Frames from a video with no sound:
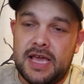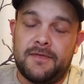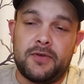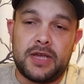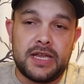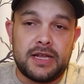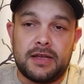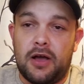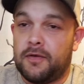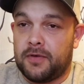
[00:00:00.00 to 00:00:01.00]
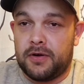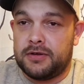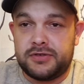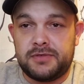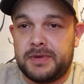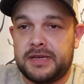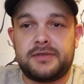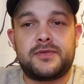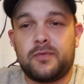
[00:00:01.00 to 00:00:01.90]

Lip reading: If you're getting over 100 bales,